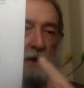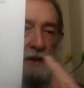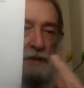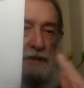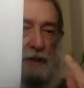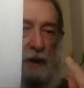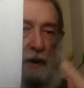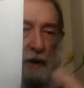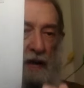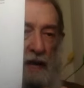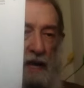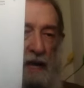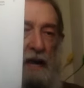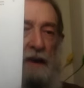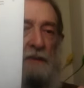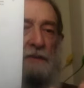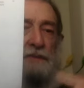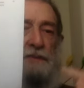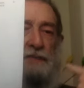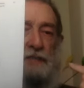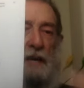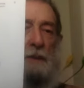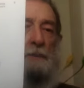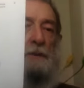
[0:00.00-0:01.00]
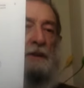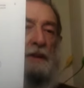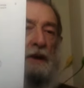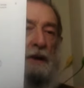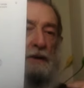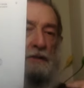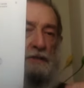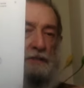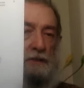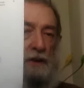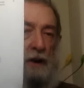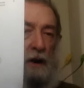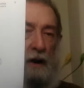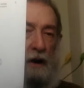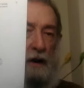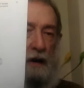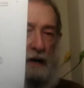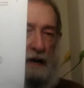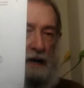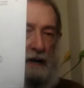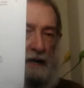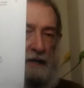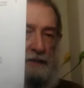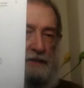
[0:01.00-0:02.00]
So if some of those
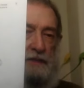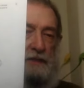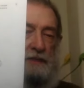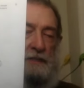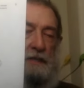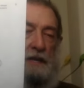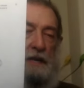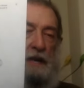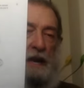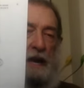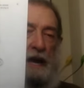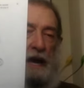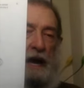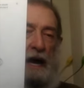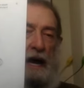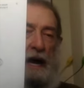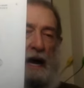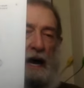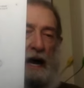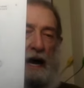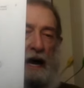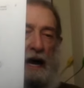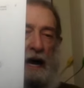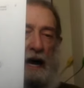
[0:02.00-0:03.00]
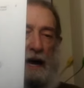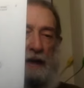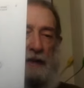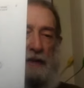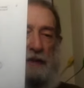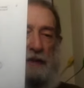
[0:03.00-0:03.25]
targets uh,